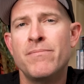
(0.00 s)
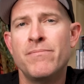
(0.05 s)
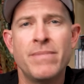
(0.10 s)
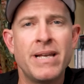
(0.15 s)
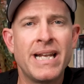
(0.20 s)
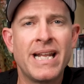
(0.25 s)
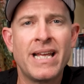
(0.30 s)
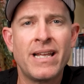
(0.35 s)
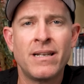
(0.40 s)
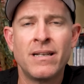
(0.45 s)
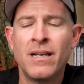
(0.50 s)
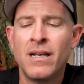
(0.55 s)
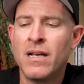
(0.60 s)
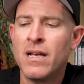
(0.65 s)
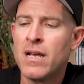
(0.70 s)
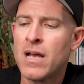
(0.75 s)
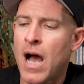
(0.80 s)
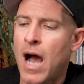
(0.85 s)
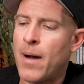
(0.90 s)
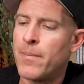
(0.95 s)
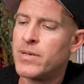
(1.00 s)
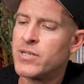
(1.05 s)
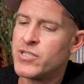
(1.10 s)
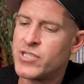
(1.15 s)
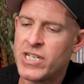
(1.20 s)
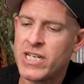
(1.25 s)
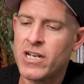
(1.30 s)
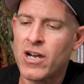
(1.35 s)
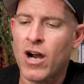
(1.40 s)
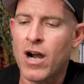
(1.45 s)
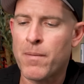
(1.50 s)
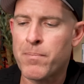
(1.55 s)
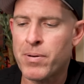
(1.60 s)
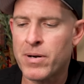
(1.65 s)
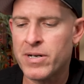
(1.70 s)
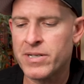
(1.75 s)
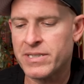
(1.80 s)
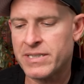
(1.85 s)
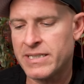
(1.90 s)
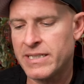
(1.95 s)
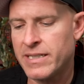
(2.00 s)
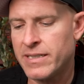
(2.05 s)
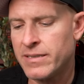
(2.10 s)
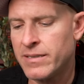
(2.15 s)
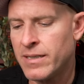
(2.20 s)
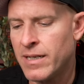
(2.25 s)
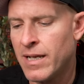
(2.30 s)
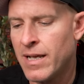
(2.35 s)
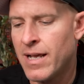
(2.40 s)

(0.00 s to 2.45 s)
minute. I'm a GR person.